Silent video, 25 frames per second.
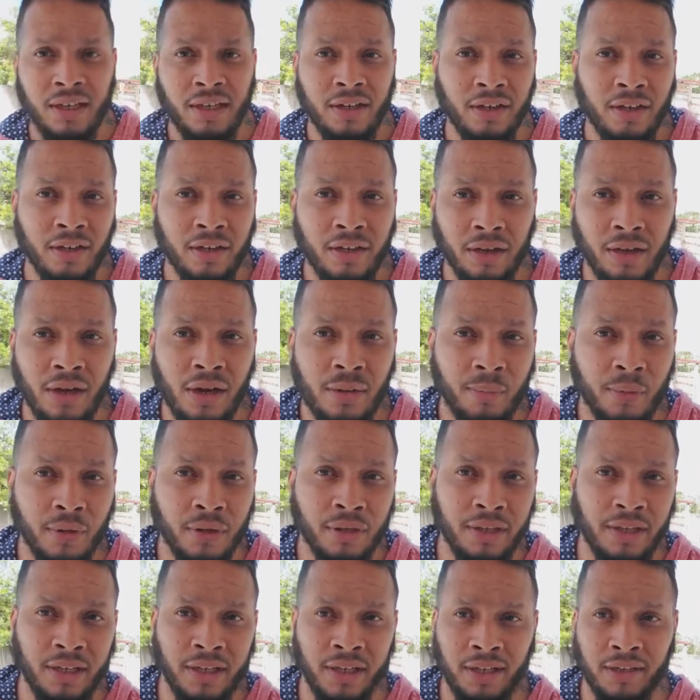uh, in a couple
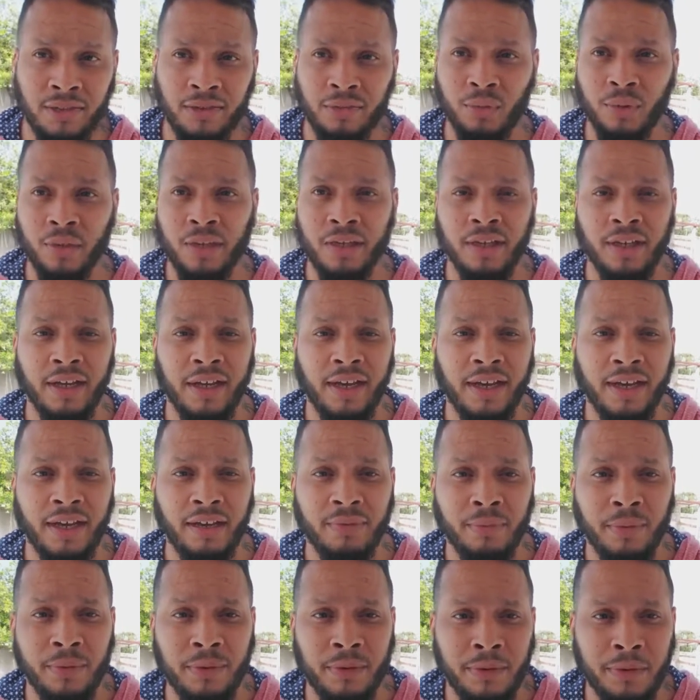of days we're gonna
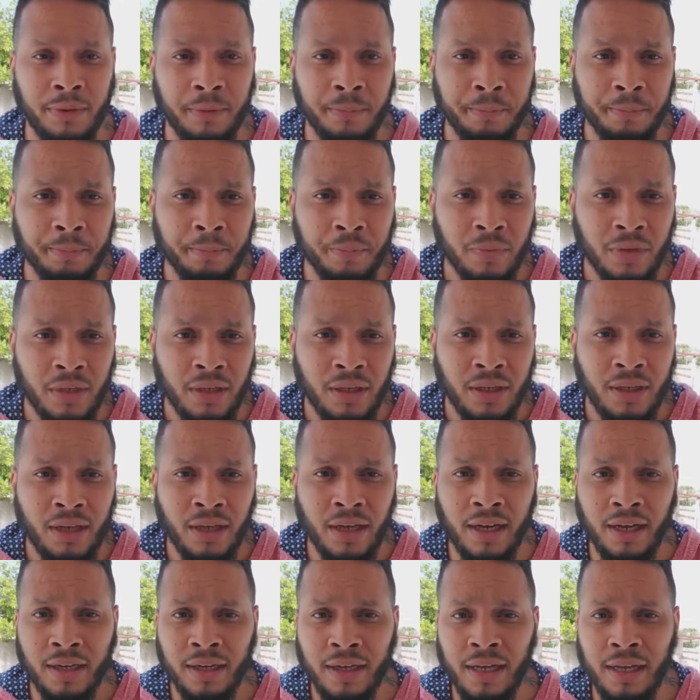have um,
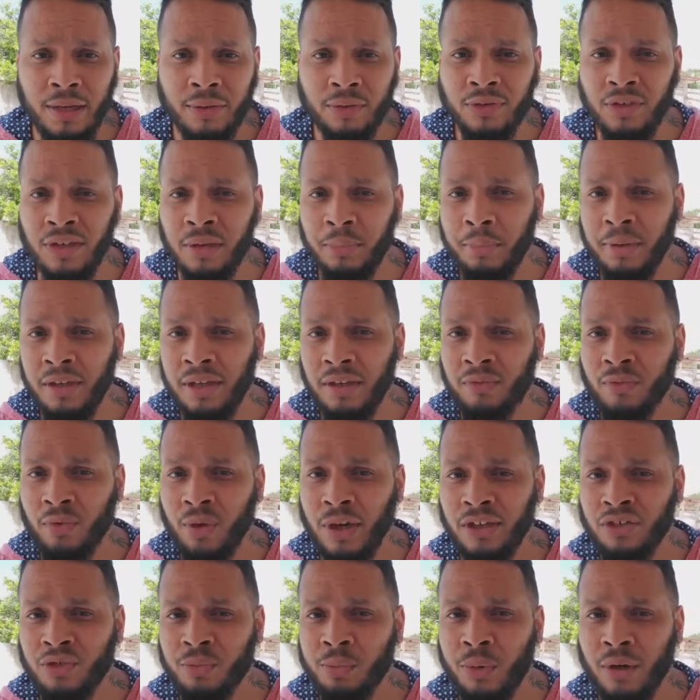knockout cp
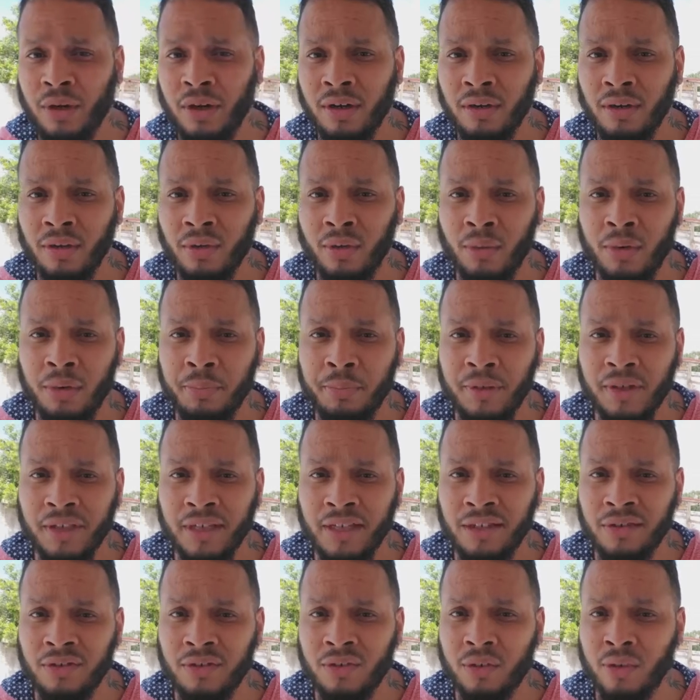freshmart go up
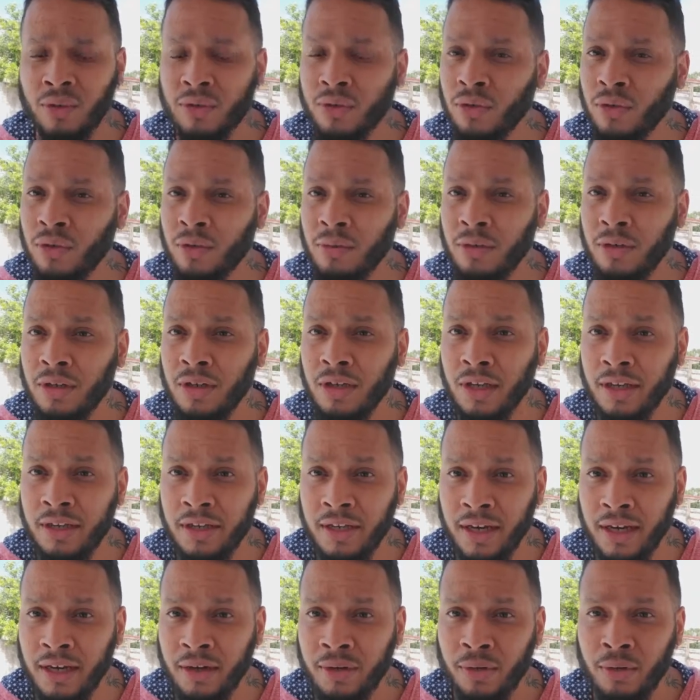against toto
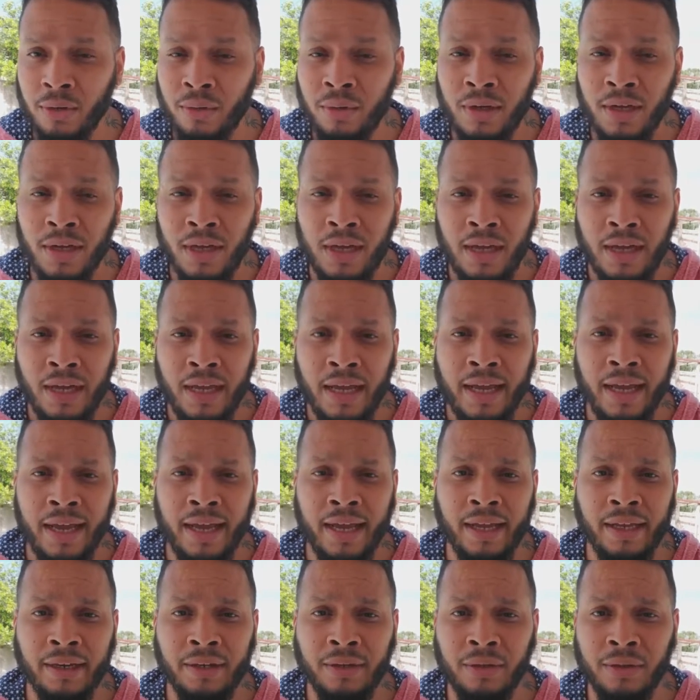landero
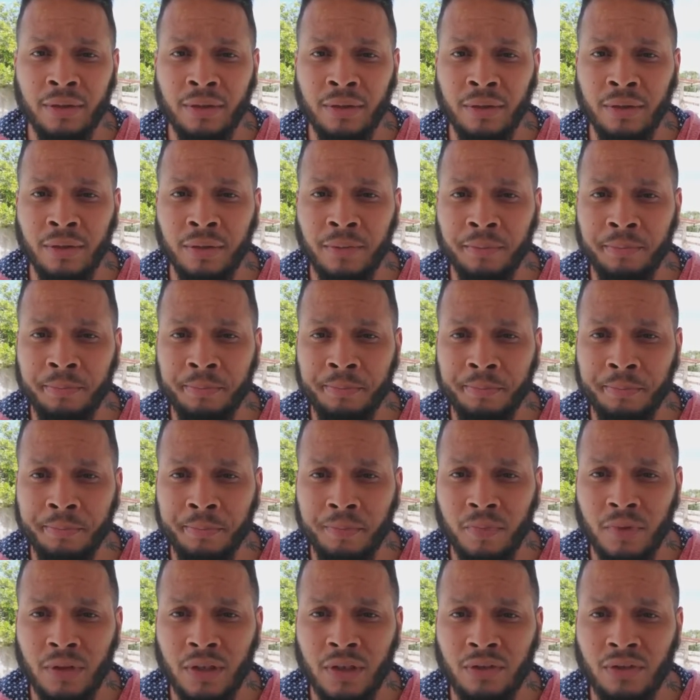and um,
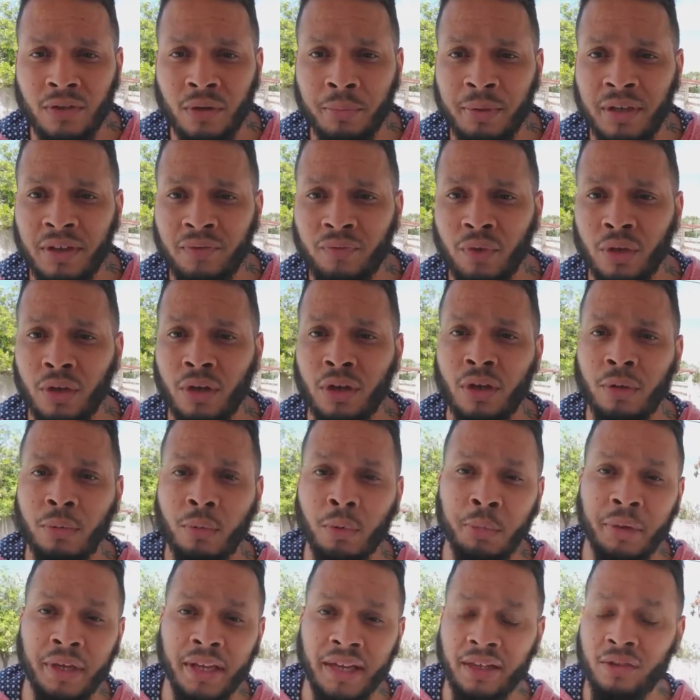it's gonna be for the
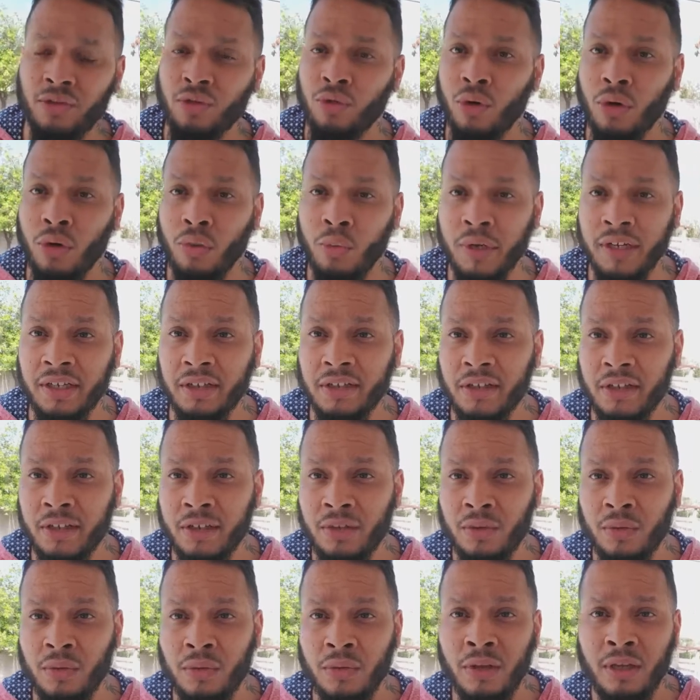wba strawweight
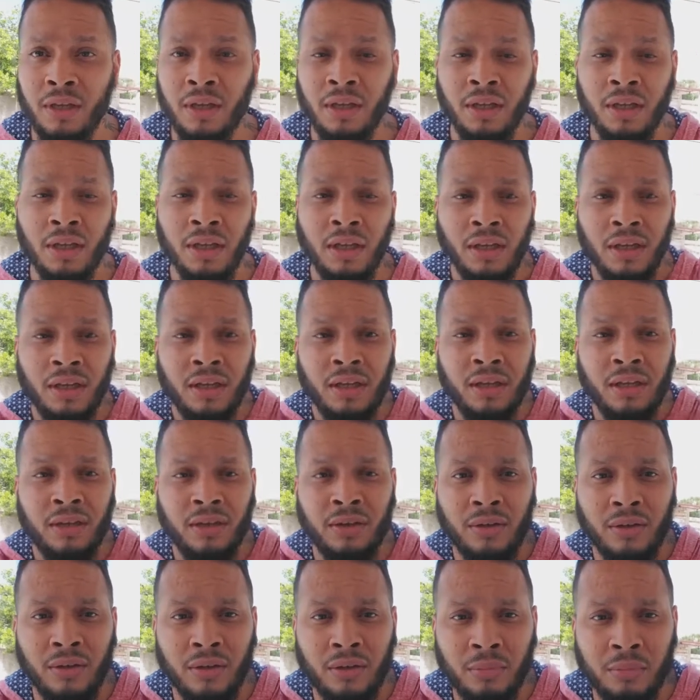title
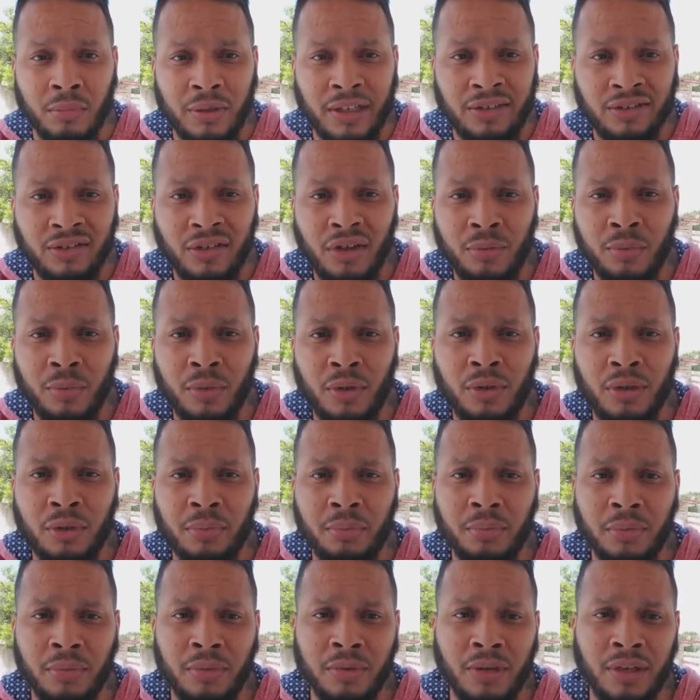um, let's cover up
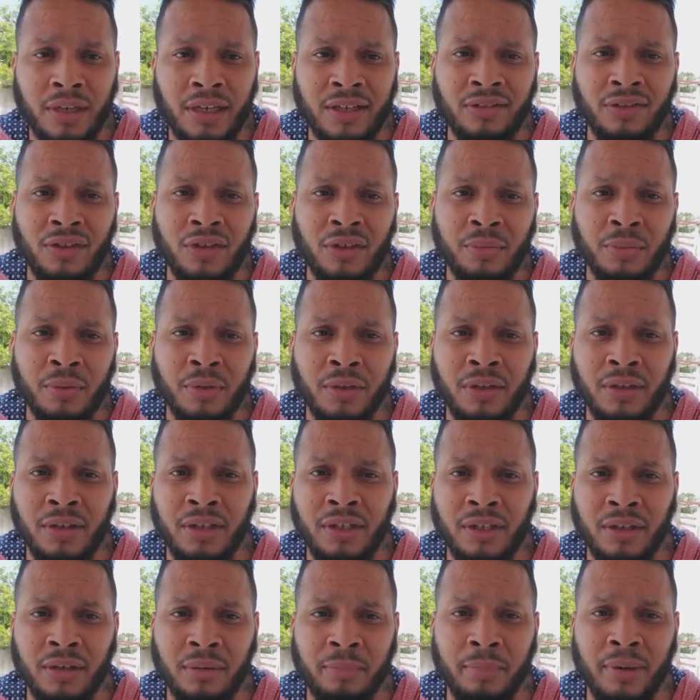let's cover
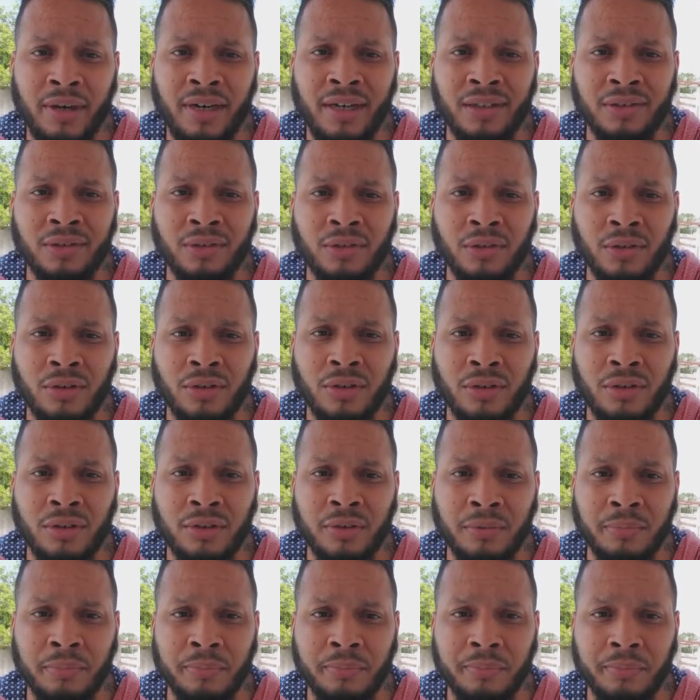the uh, boxer
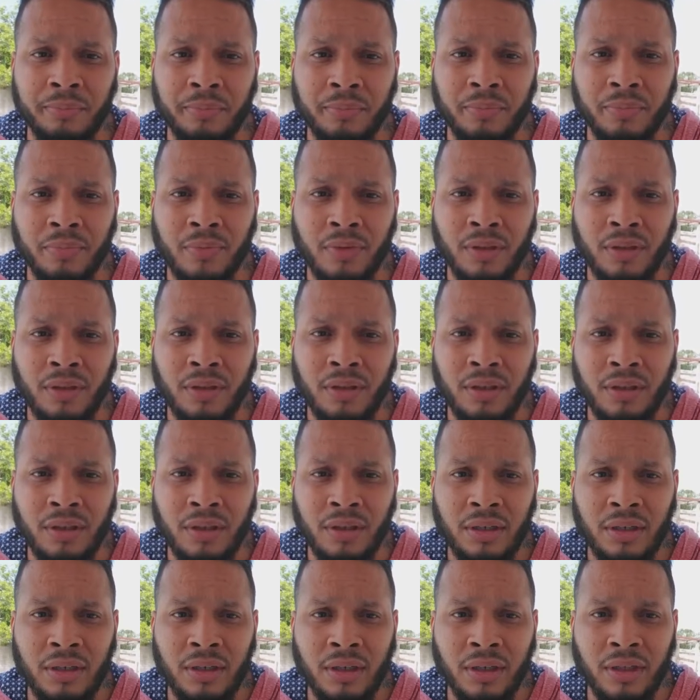um
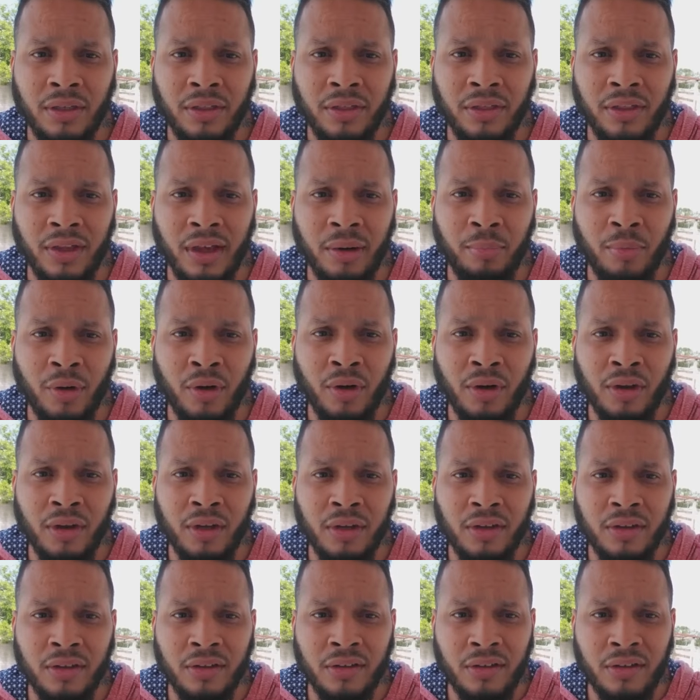thamar